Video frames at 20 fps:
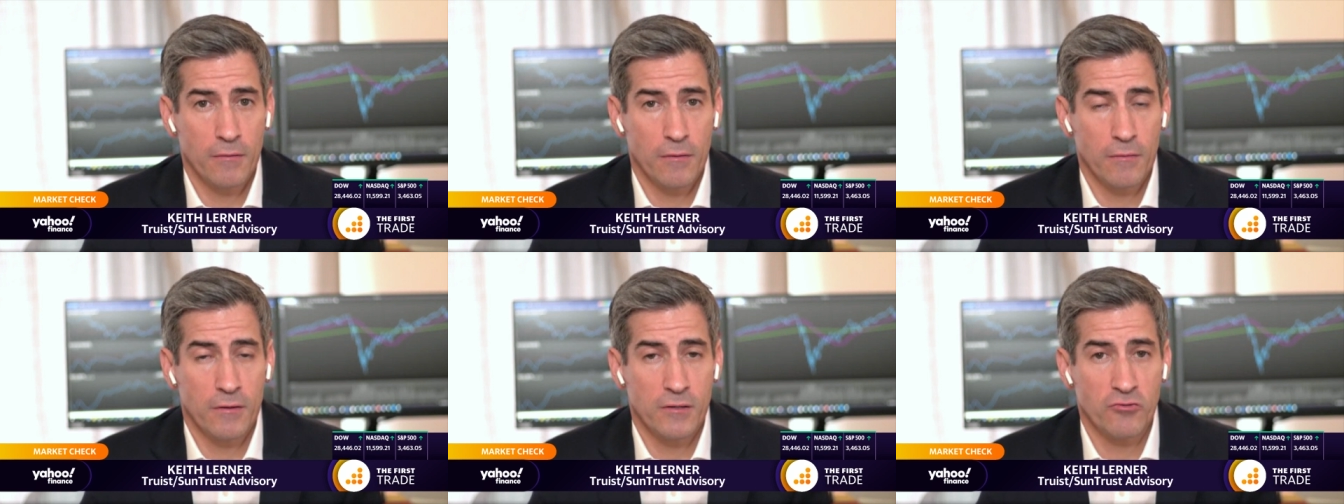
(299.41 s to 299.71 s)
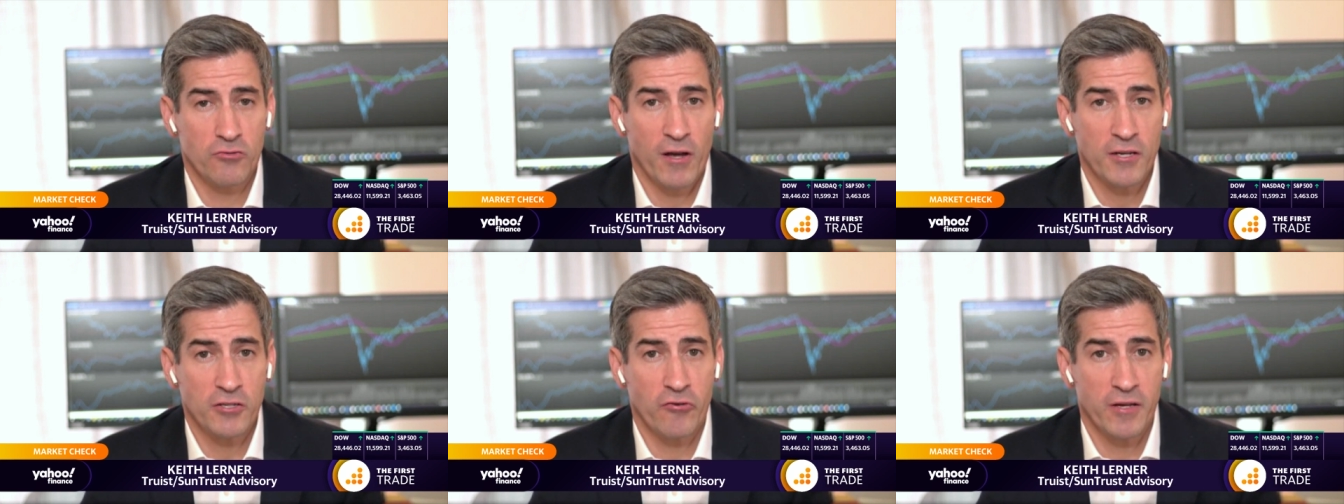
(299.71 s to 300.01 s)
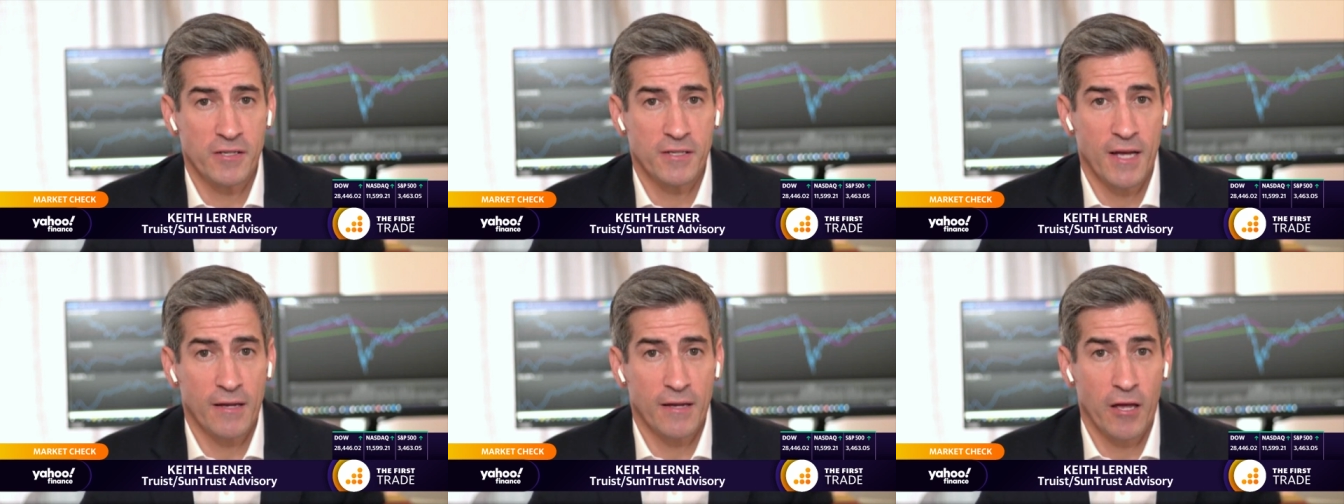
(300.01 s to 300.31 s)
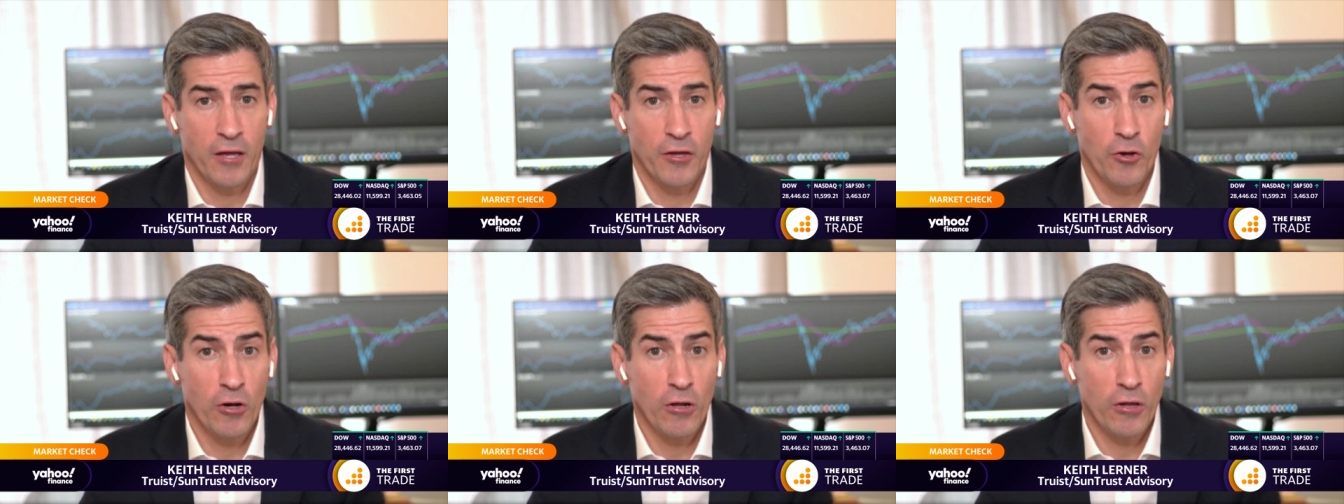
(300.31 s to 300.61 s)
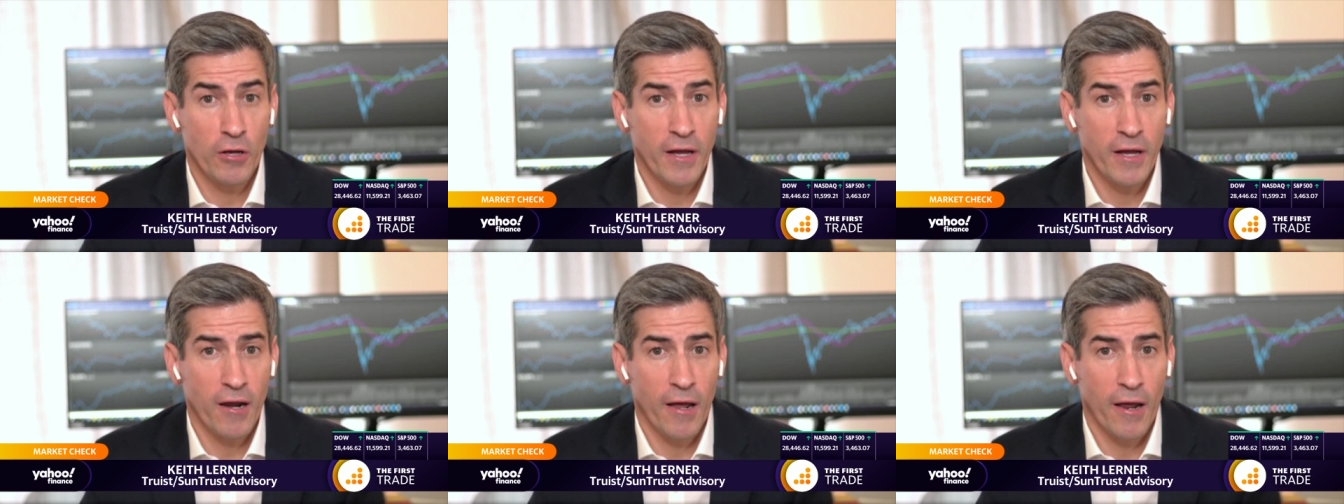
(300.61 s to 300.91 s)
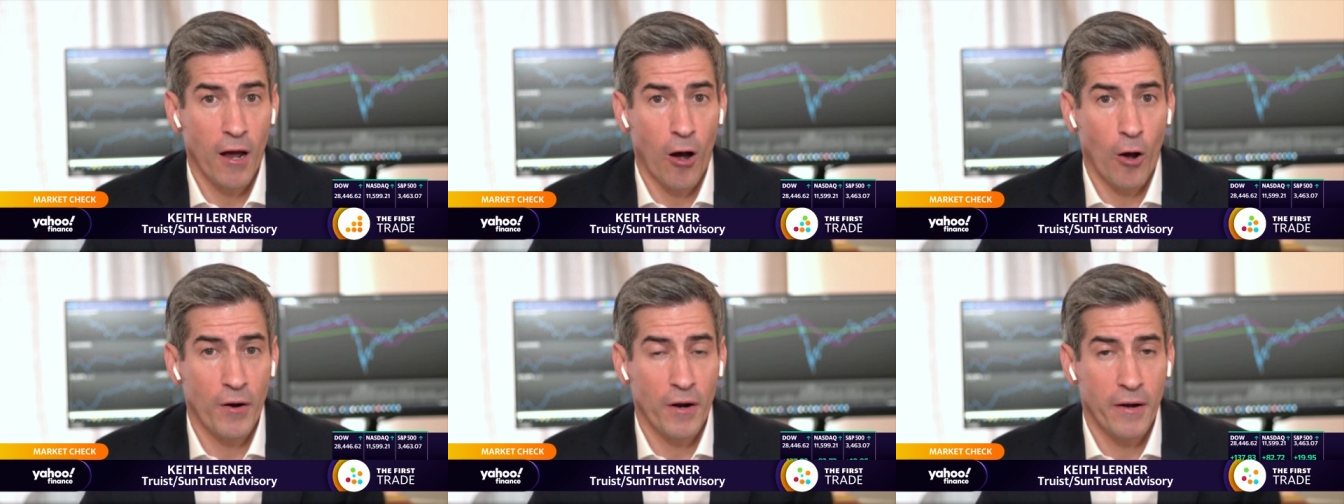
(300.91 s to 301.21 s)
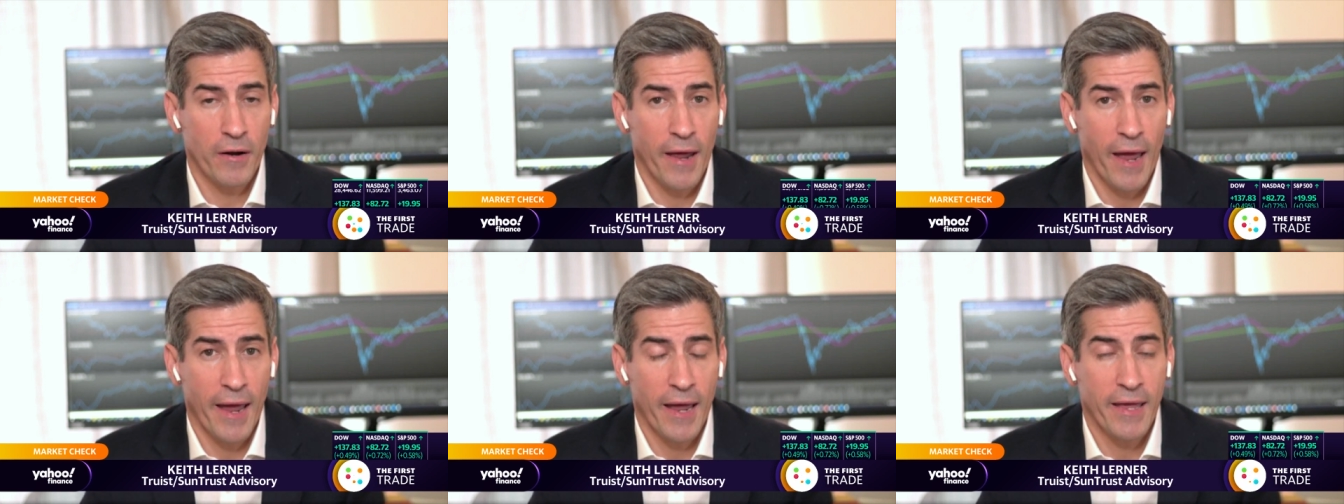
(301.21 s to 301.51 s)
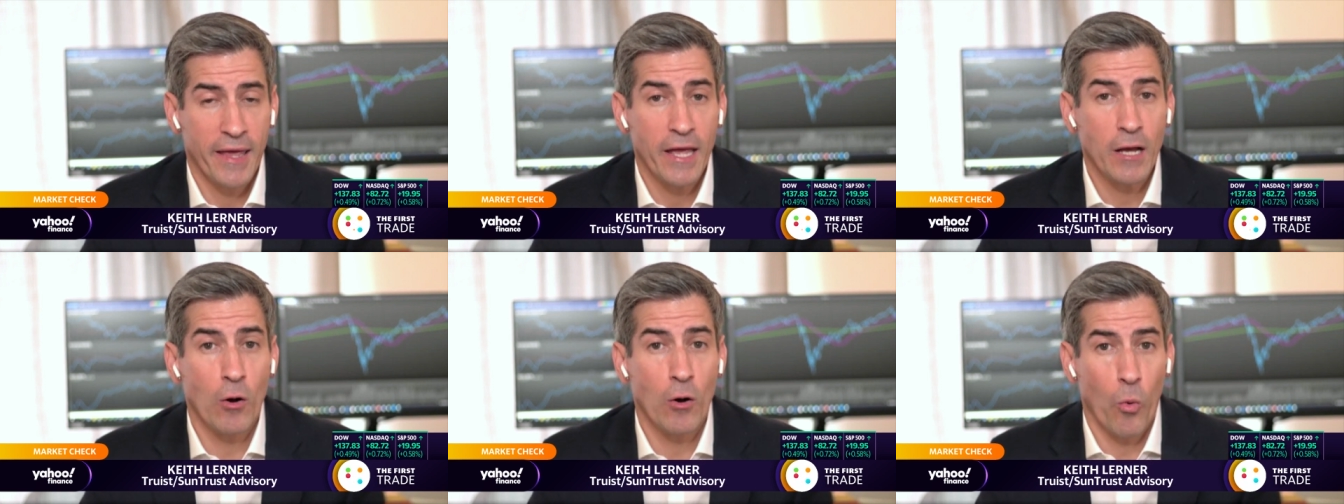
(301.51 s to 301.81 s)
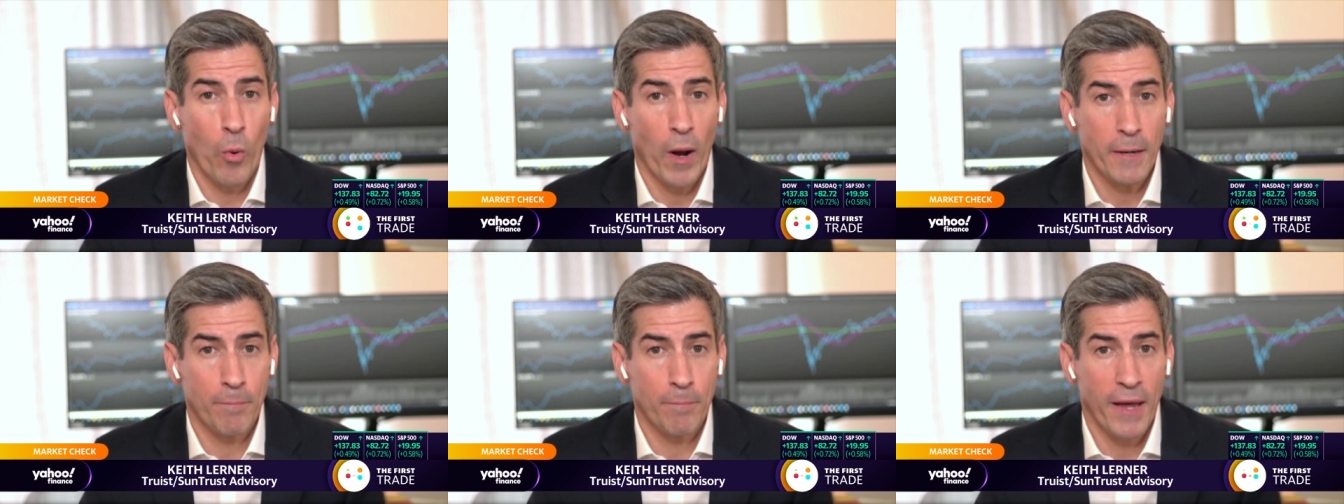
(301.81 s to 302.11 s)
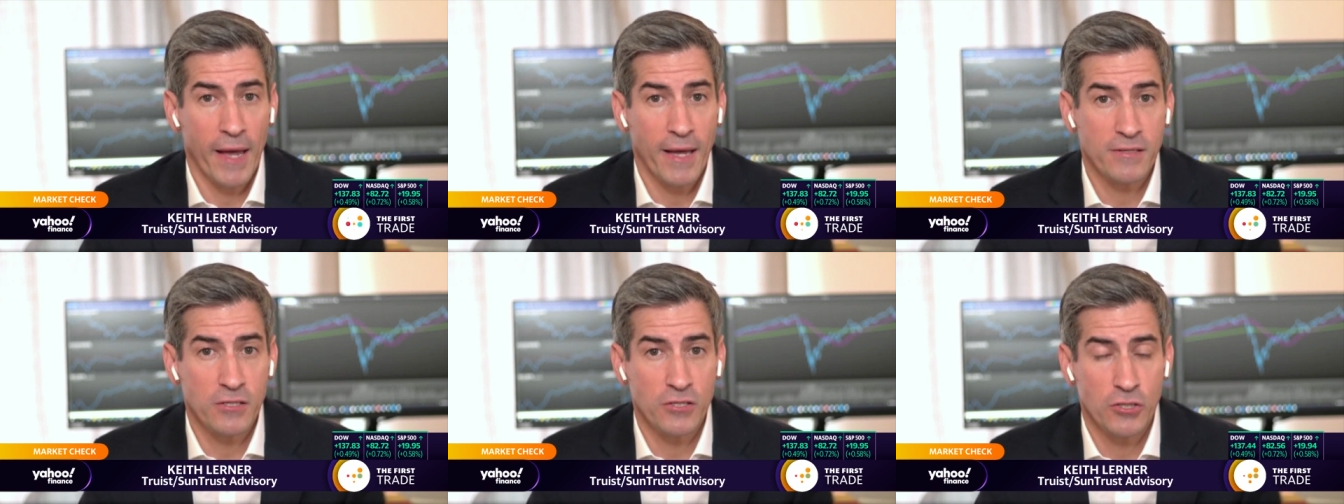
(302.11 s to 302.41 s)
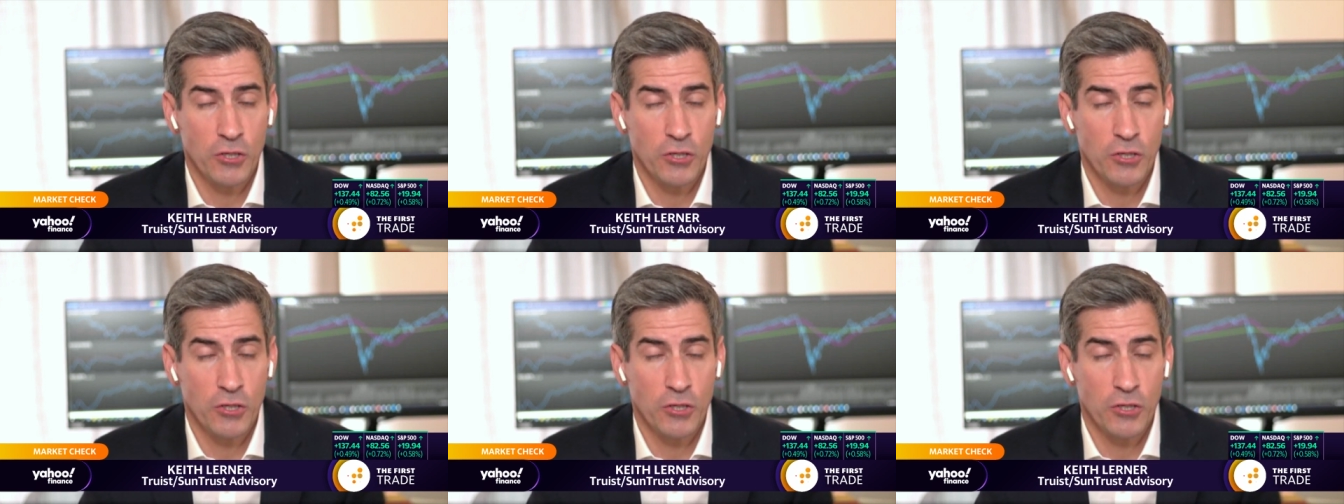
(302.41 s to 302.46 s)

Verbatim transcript: discretionary sector, and you can look at it on an equal weight basis,